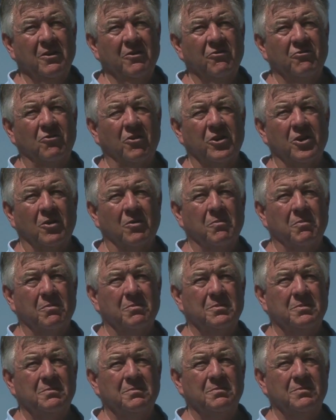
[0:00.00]
So,
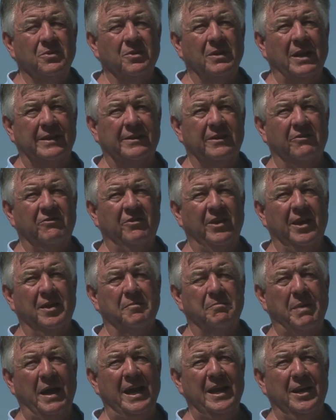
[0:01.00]
like they say in
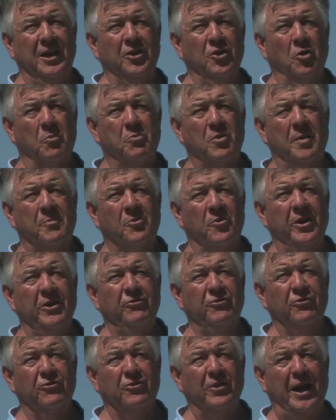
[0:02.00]
painting,
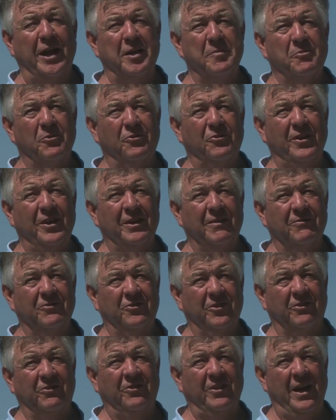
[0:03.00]
preparation is 90% of
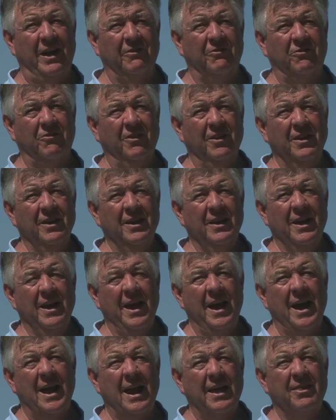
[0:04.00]
success.
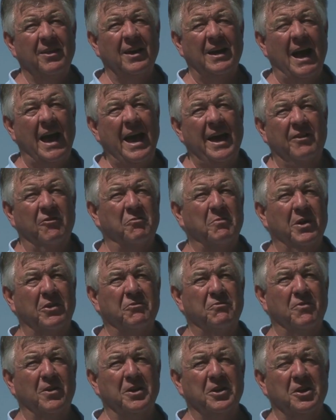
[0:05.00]
And I think I had as much
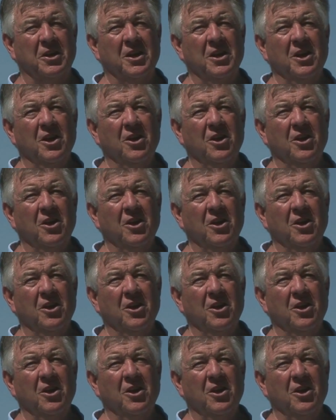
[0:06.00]
fun,